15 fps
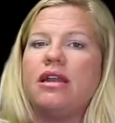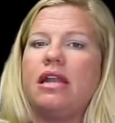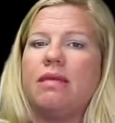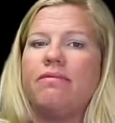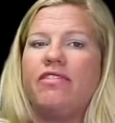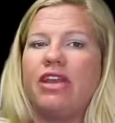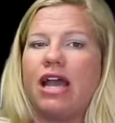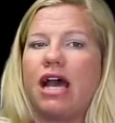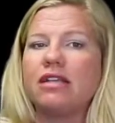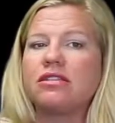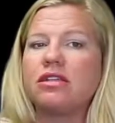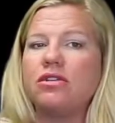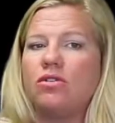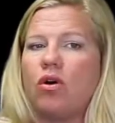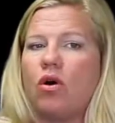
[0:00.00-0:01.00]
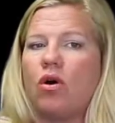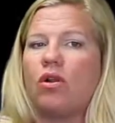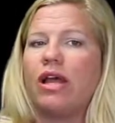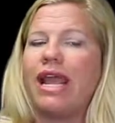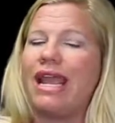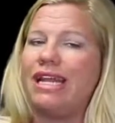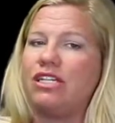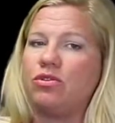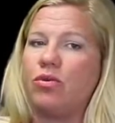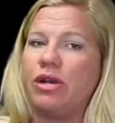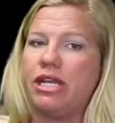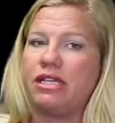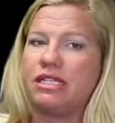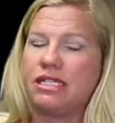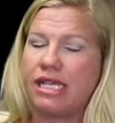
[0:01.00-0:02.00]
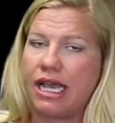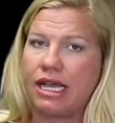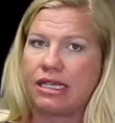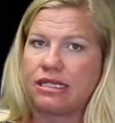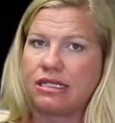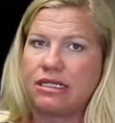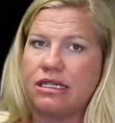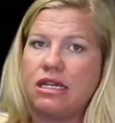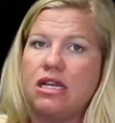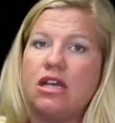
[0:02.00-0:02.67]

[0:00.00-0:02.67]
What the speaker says: named Viosca Knoll 826.